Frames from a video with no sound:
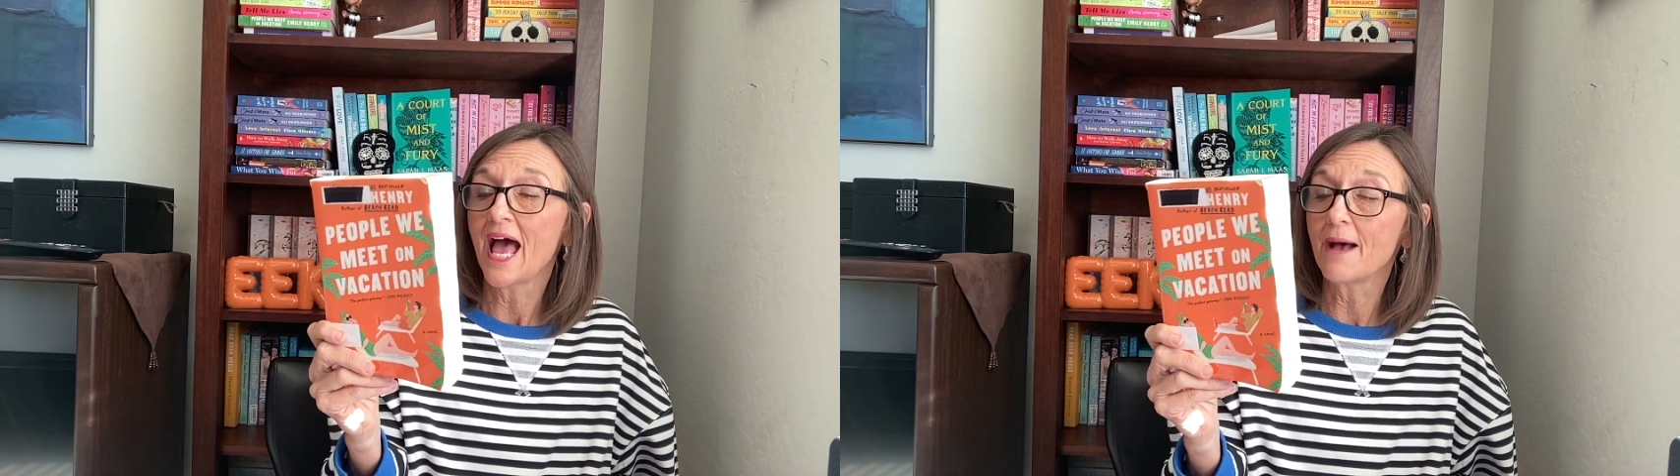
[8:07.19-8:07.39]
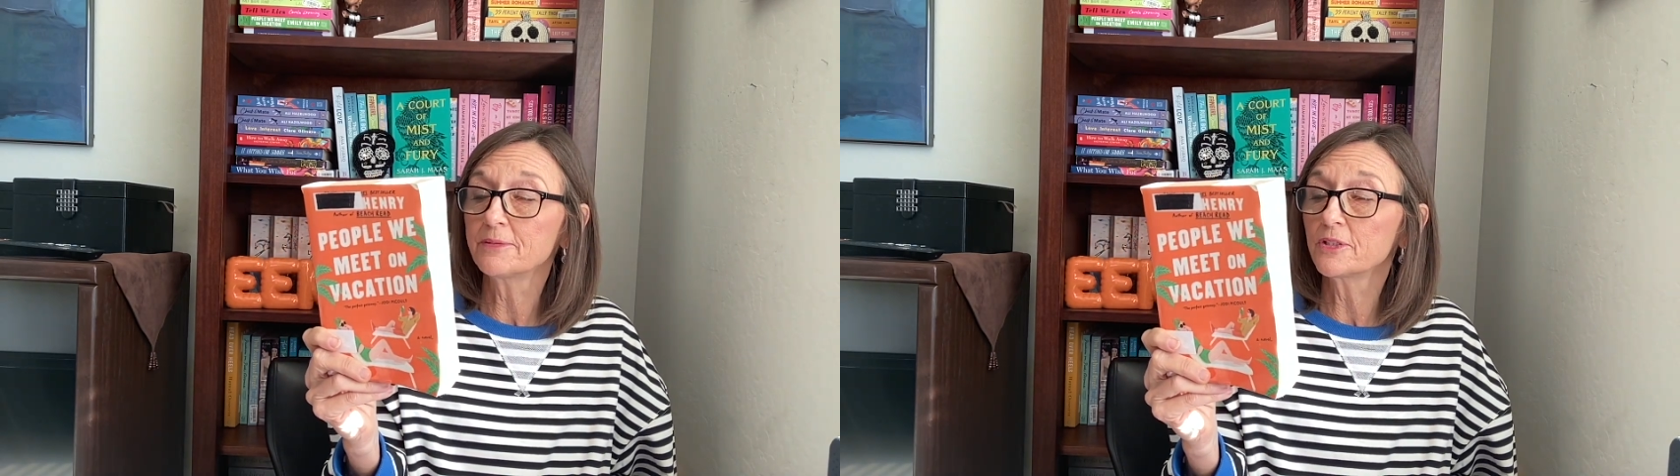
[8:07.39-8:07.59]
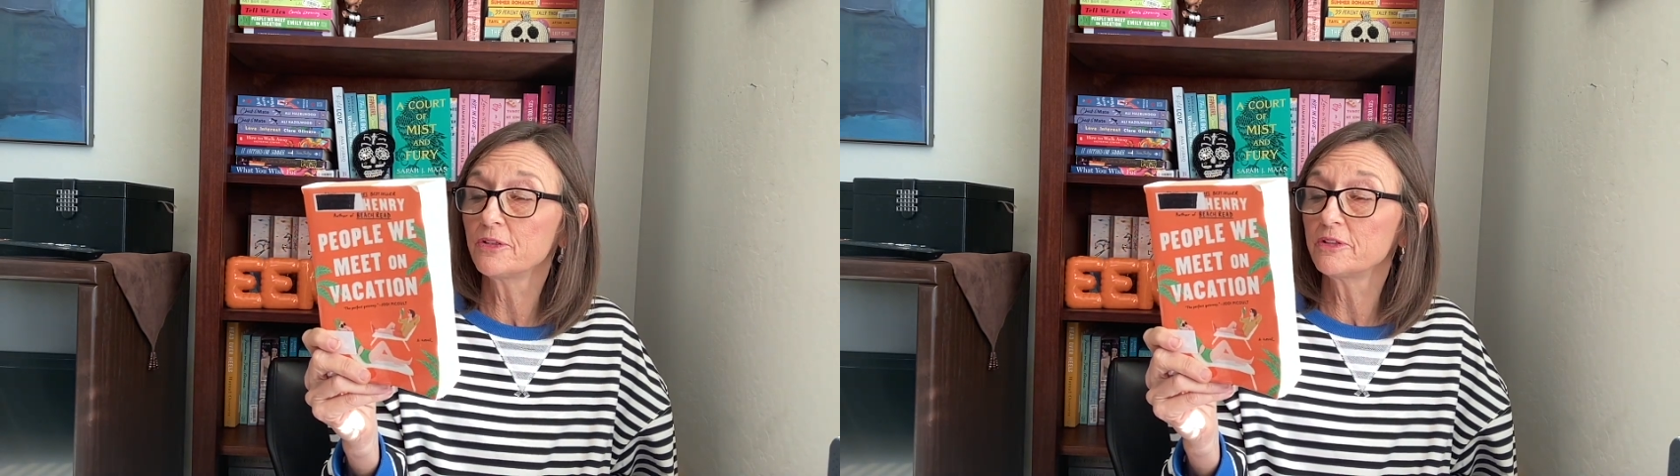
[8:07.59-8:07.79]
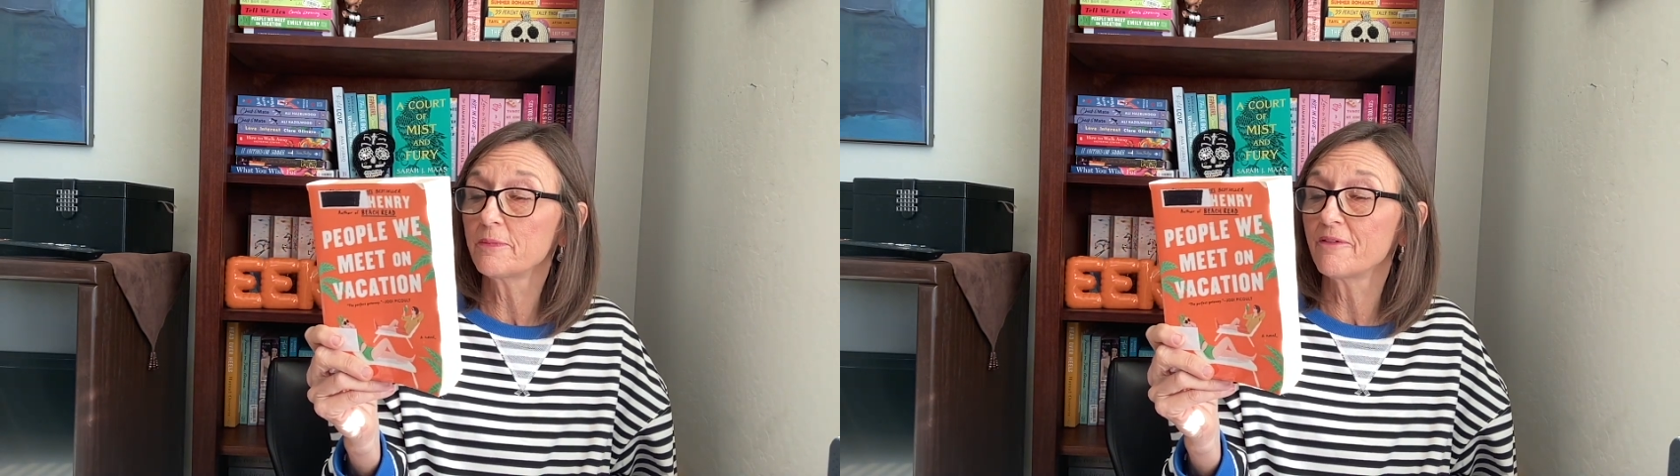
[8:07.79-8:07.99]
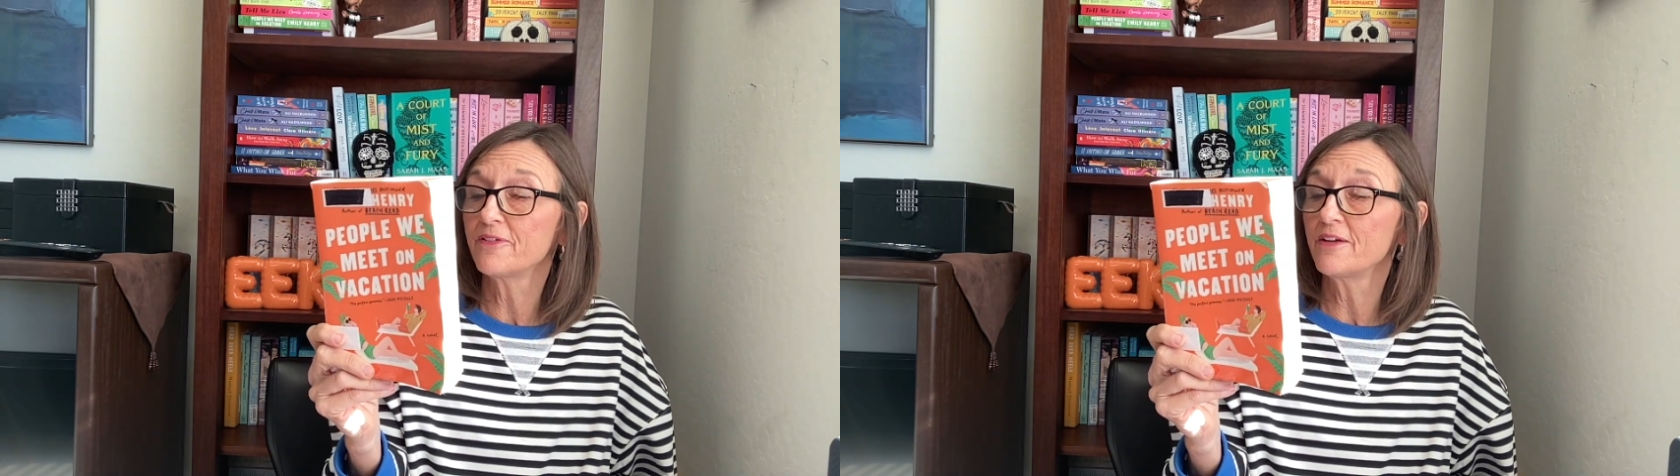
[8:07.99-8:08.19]
absolutely
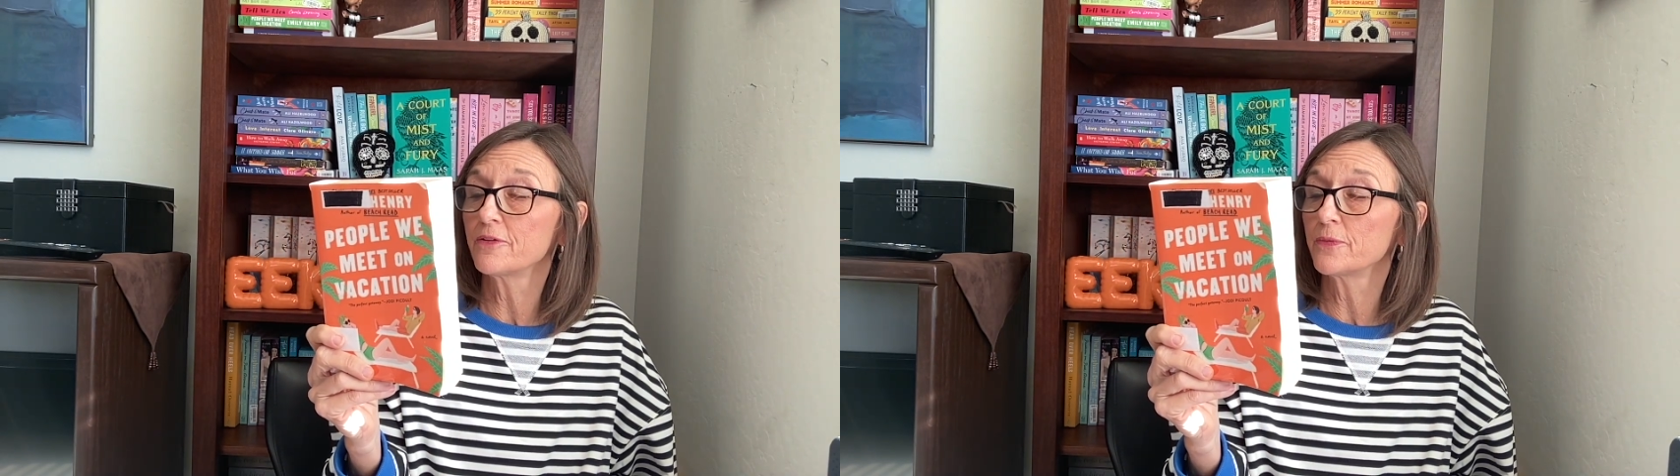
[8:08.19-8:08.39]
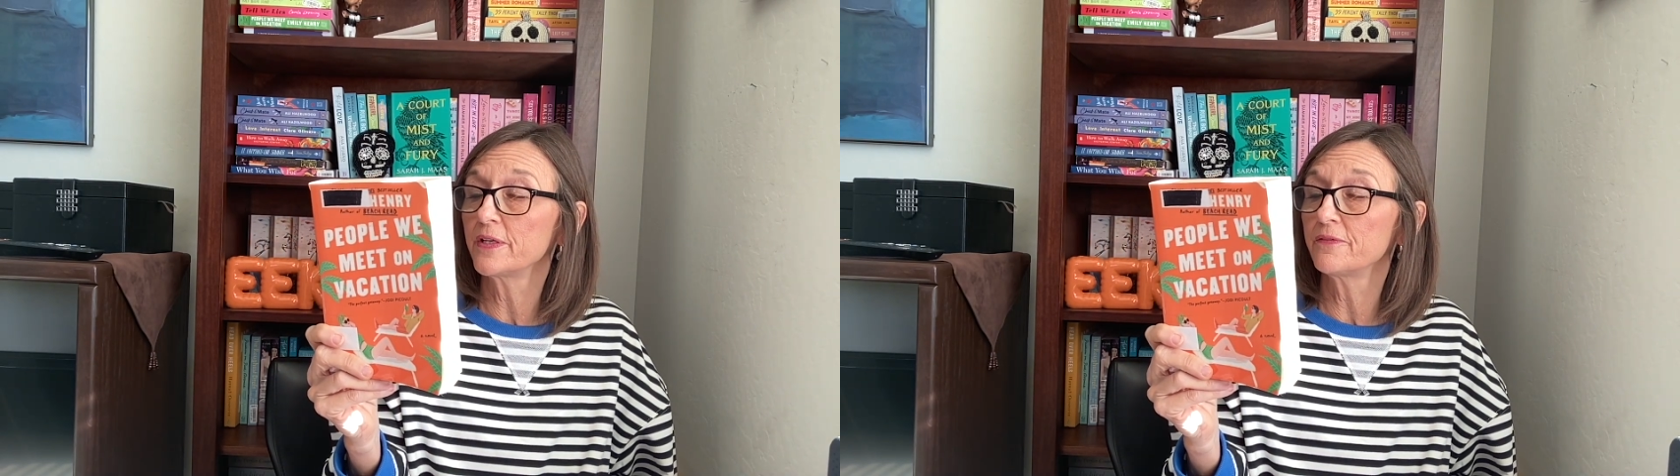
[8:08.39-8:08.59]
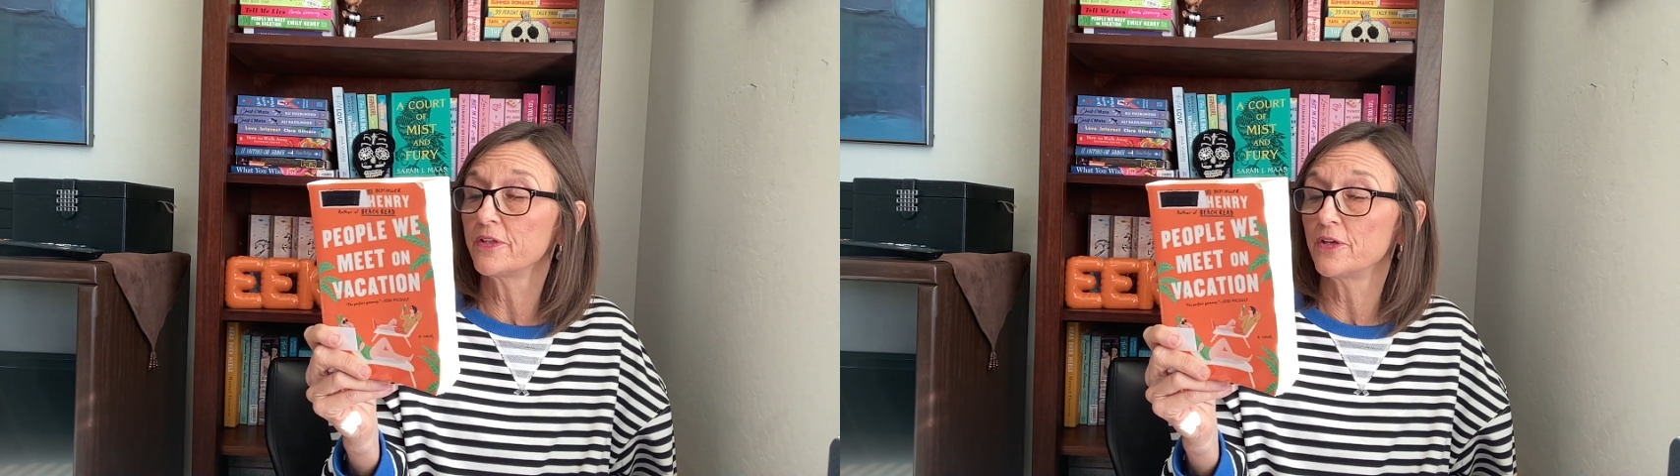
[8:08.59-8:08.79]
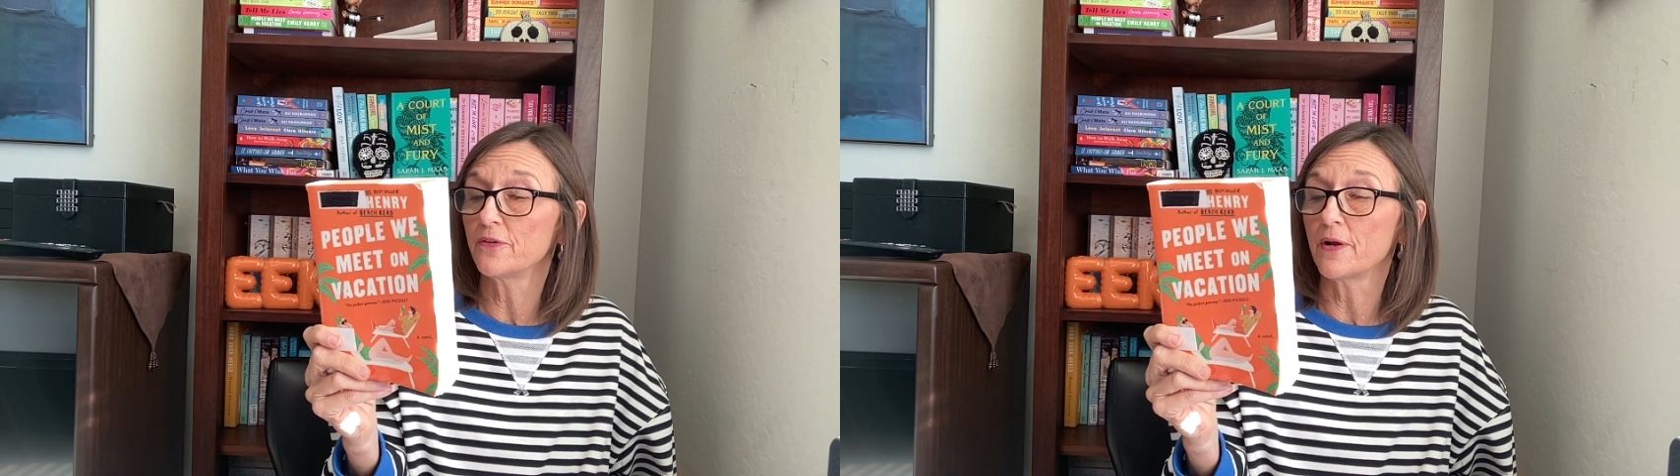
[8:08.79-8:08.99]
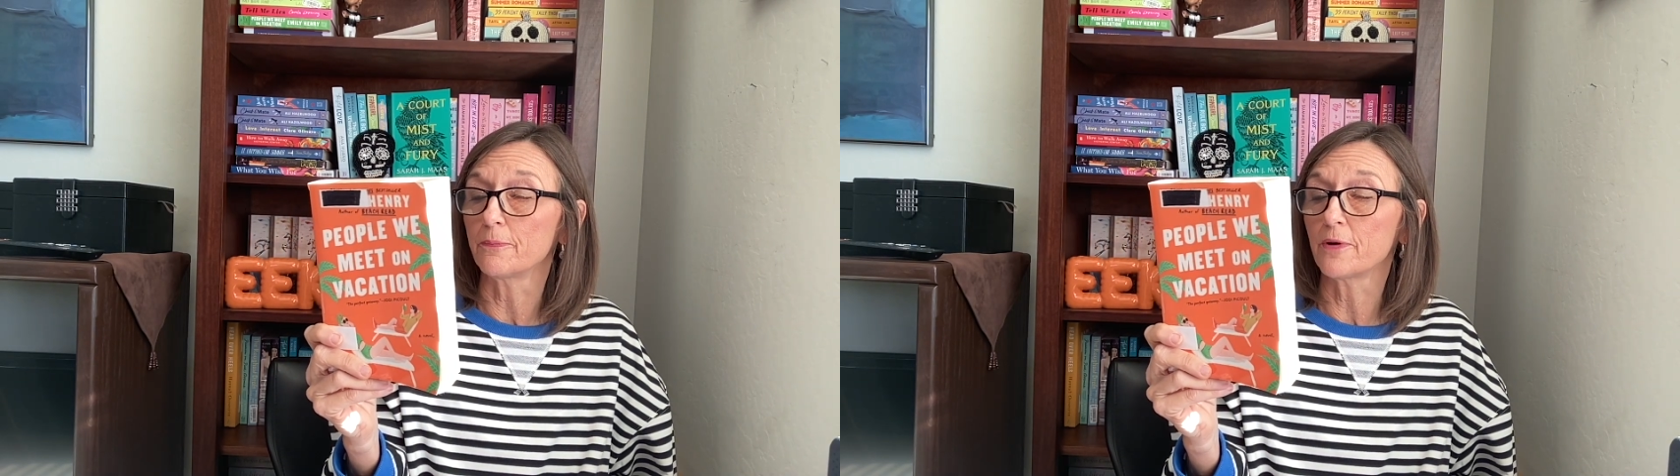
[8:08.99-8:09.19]
my favorite read of the
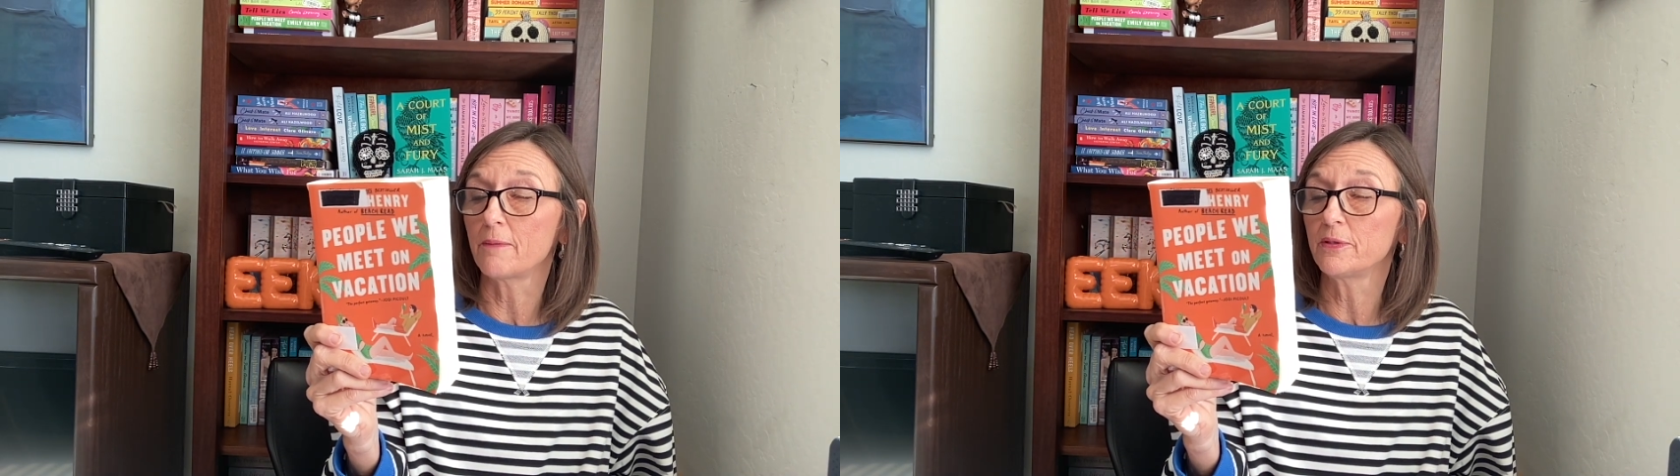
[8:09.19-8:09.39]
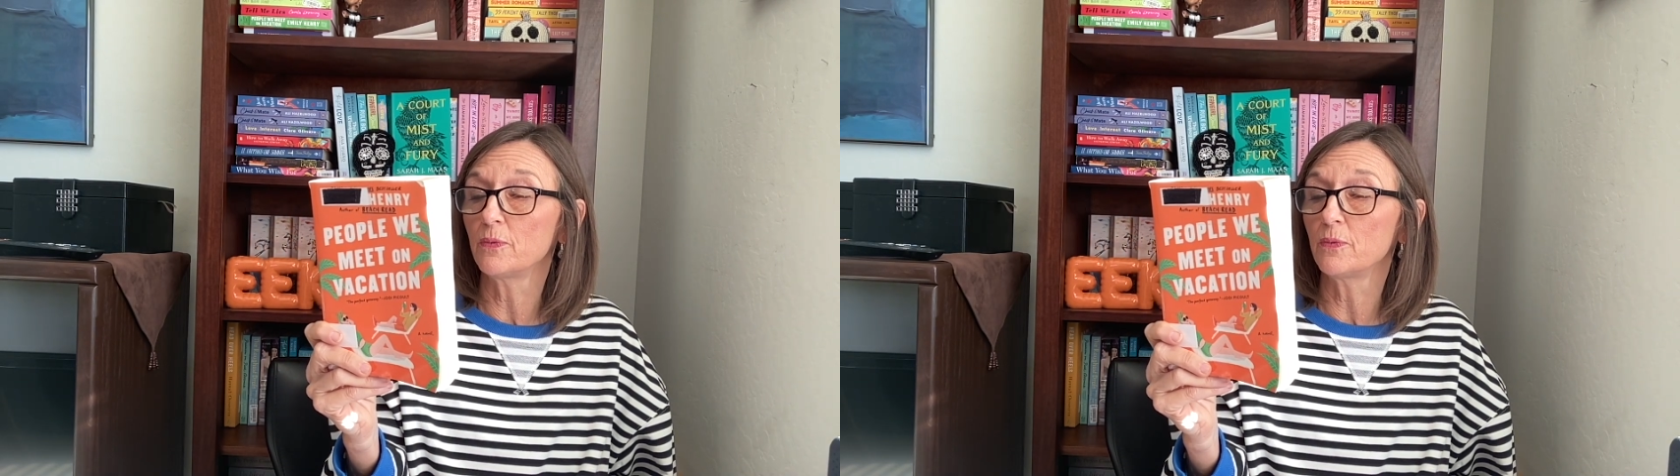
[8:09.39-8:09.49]
year and probably